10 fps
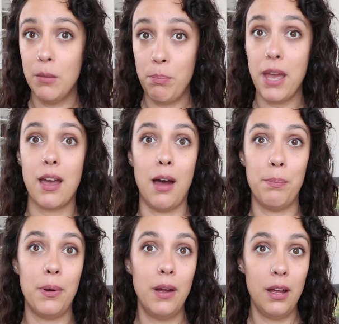pick
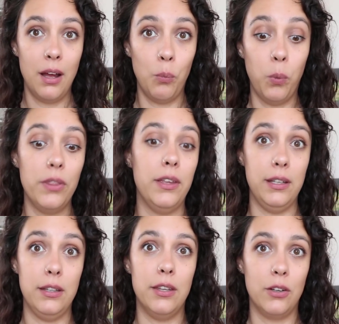up
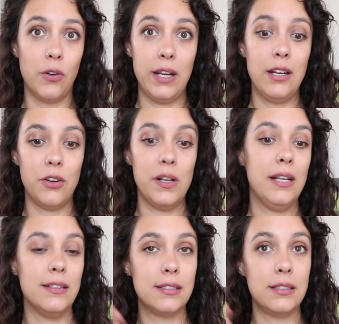the great
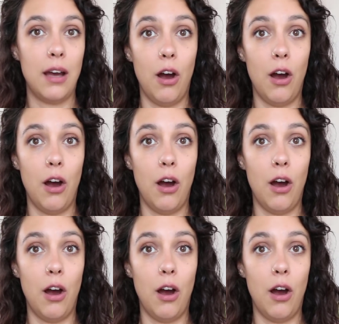ingredients